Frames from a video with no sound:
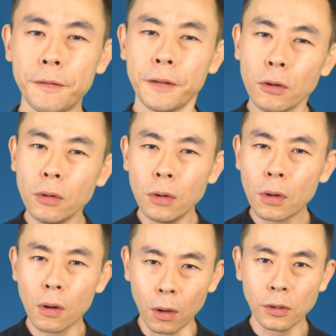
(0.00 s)
If you
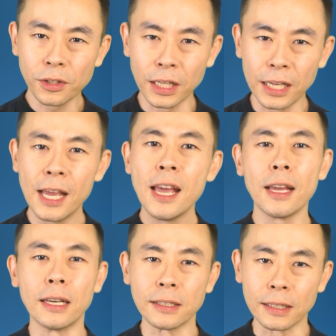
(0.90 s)
look closely,
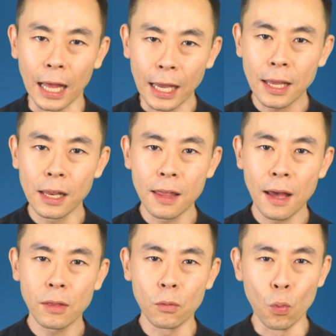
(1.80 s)
it is likely
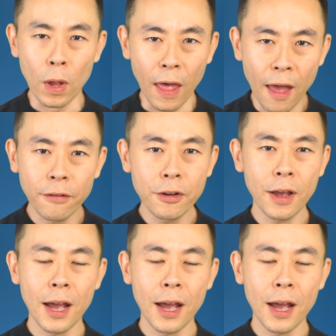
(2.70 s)
that whenever you